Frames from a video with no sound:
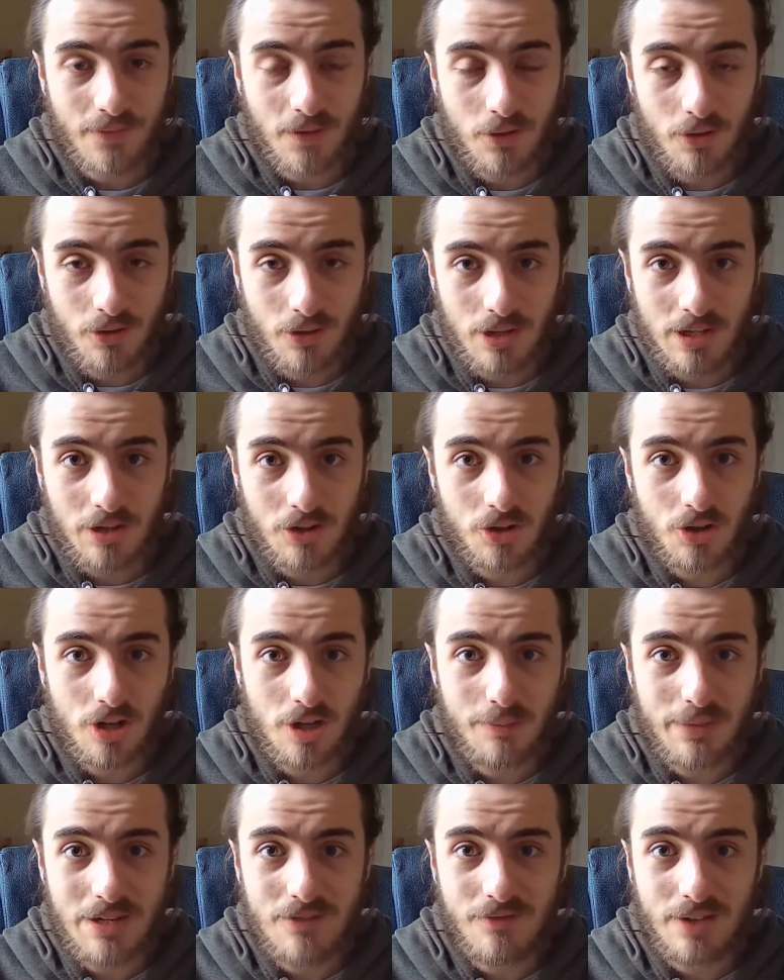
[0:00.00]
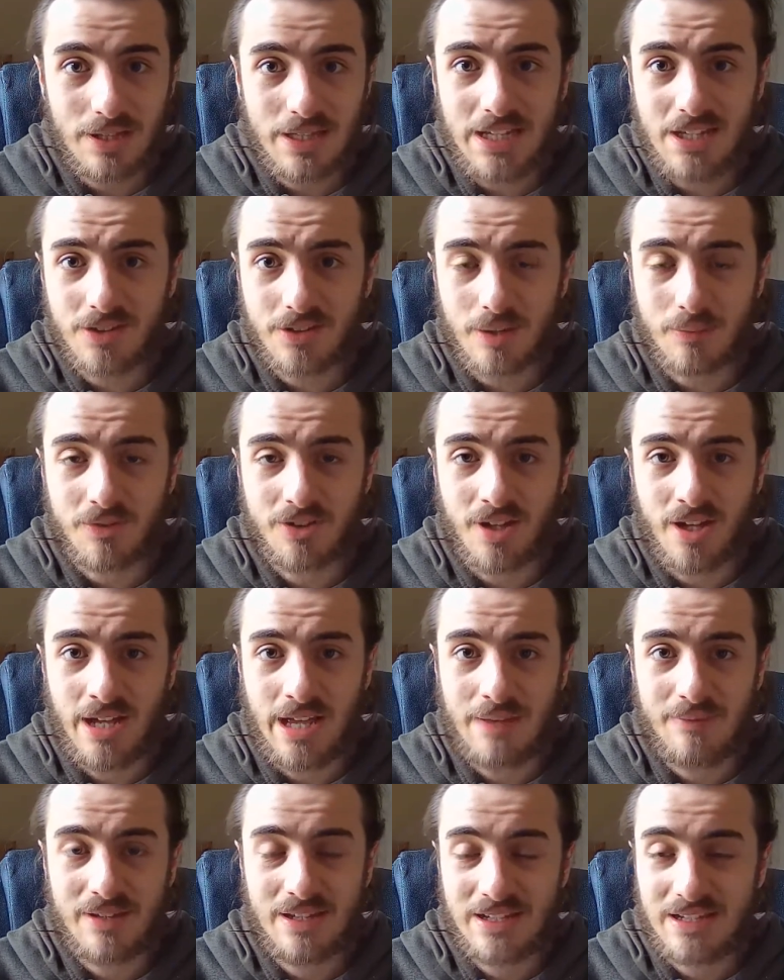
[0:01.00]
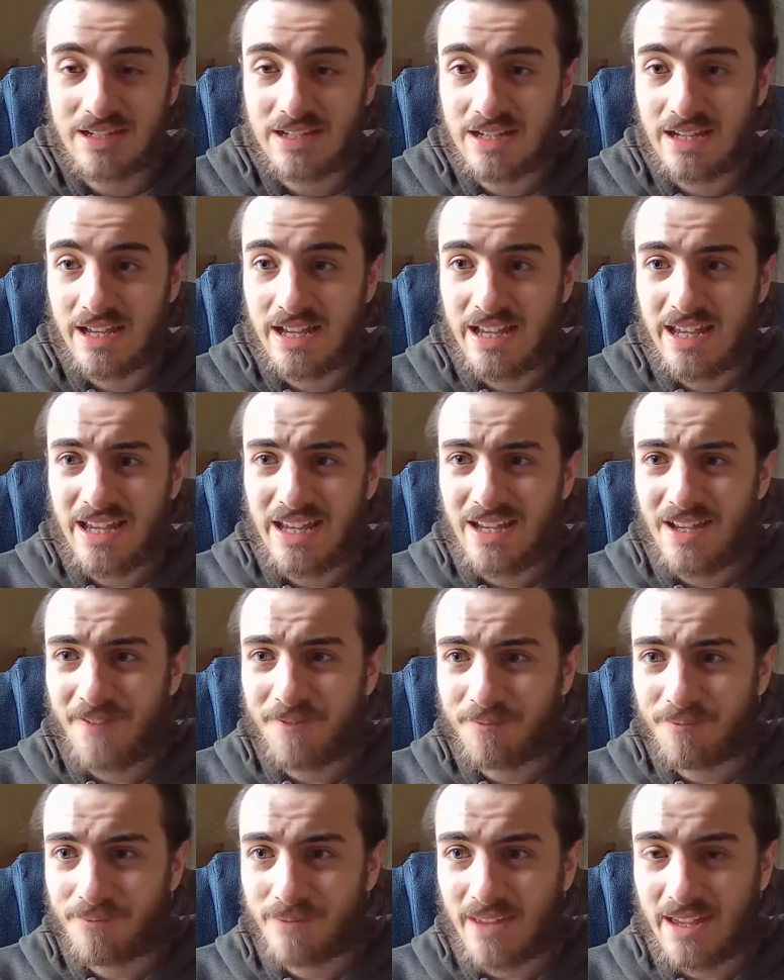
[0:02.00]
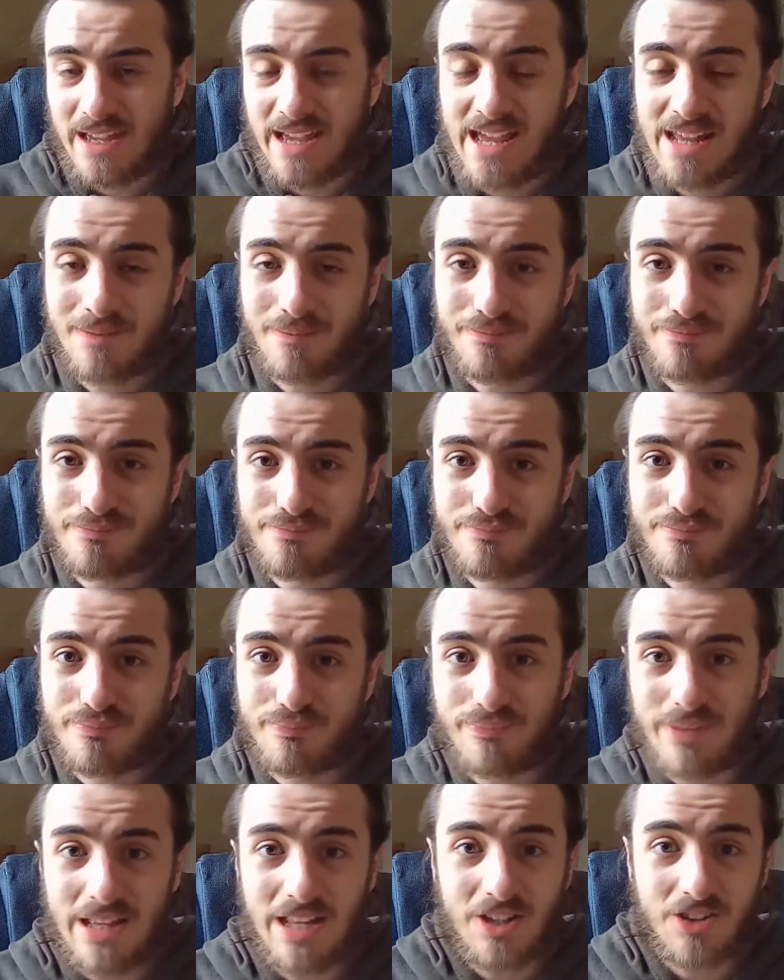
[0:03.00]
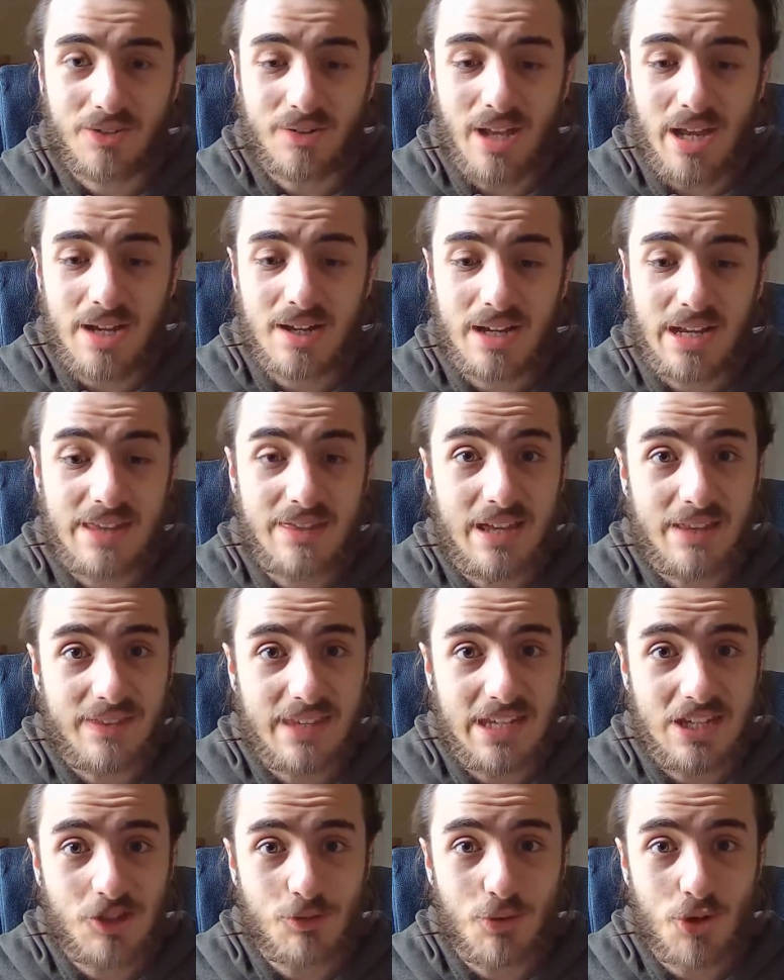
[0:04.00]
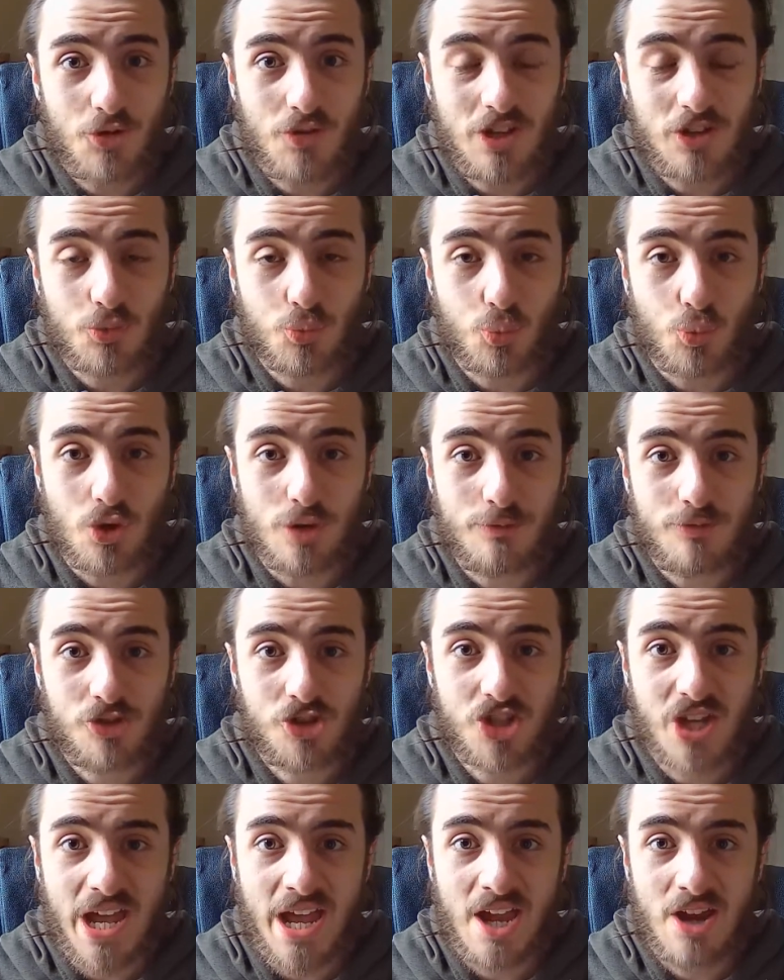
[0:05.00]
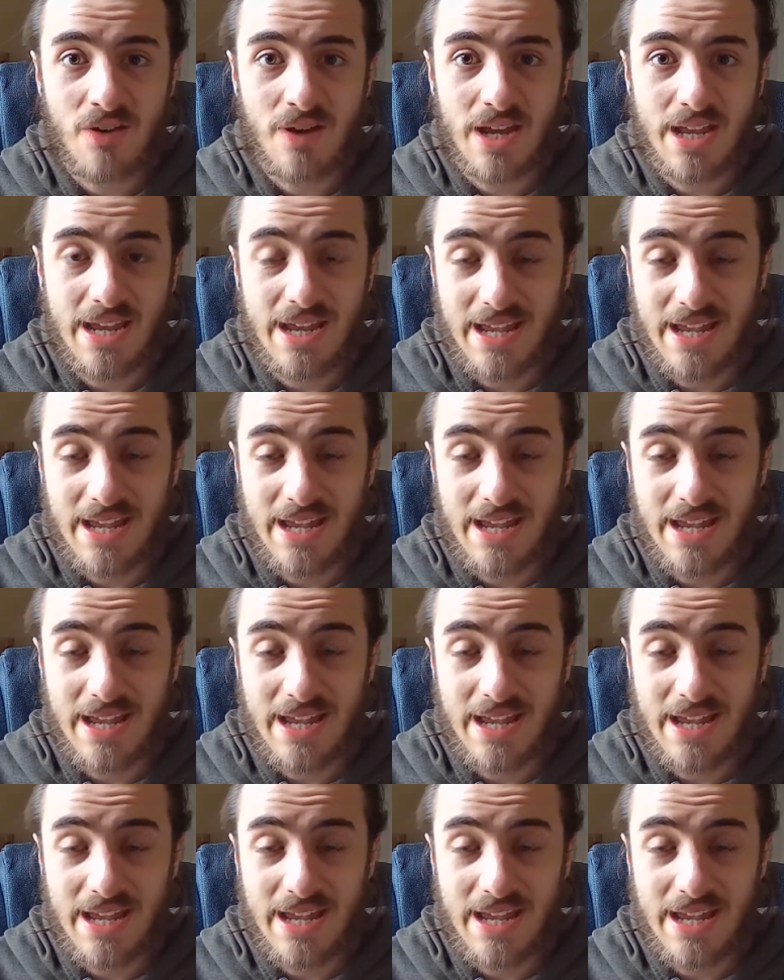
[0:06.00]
it could have been released sometime, and it's likely that these movies would share